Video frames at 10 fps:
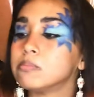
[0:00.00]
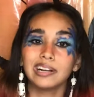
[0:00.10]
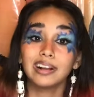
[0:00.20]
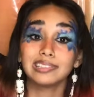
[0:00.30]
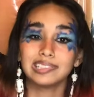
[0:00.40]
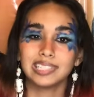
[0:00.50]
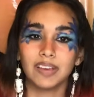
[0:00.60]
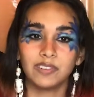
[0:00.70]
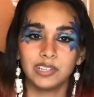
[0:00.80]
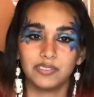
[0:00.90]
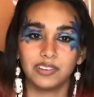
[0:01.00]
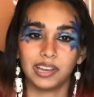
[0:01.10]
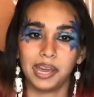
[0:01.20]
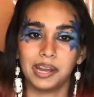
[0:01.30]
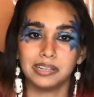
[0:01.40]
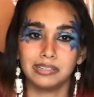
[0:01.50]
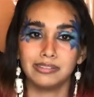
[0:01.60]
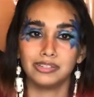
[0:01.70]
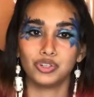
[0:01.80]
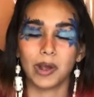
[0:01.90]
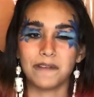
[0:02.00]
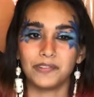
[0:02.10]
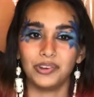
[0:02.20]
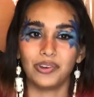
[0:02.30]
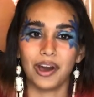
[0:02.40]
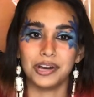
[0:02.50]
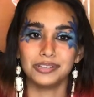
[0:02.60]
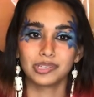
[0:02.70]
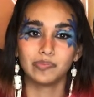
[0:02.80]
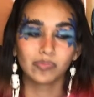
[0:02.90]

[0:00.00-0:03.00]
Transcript: I got 7 different candies to try for you guys.